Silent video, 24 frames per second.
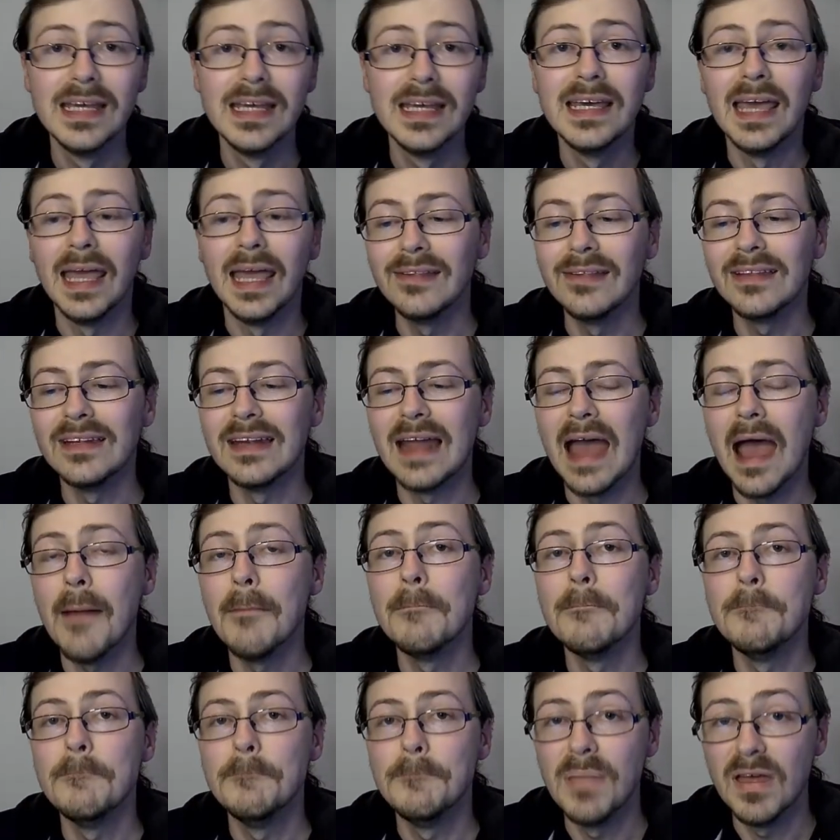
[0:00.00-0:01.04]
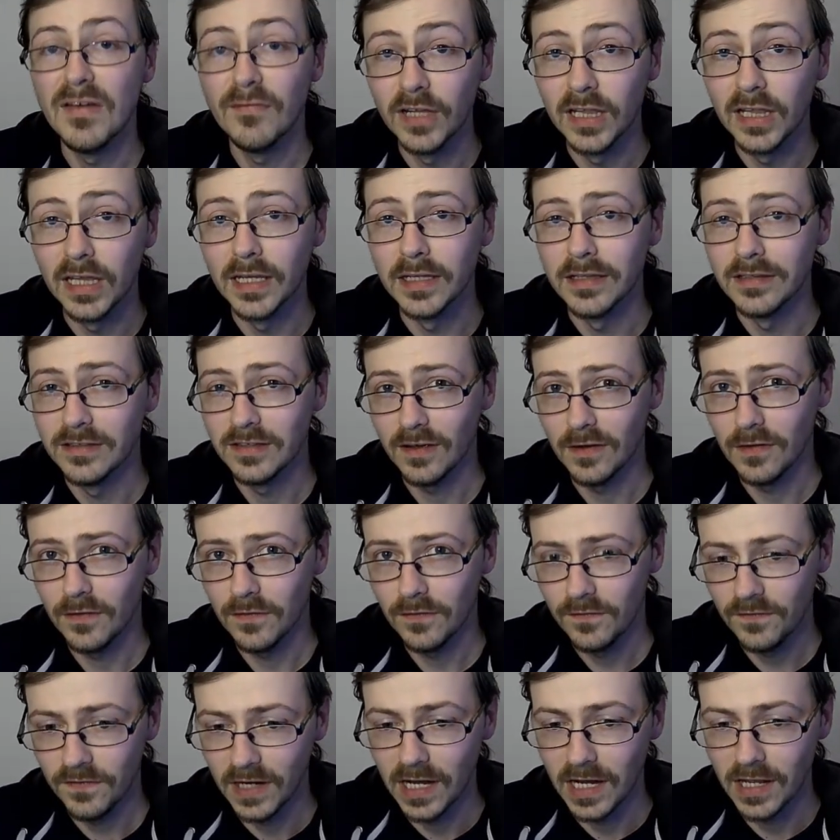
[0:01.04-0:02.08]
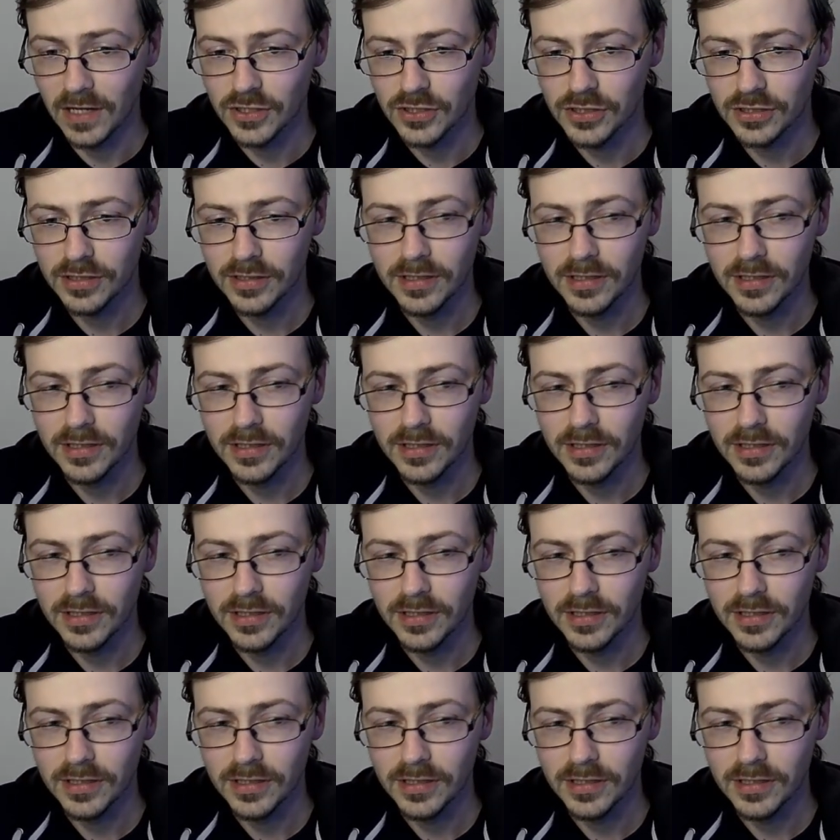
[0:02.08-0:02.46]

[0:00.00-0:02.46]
It's an ambivalent finish,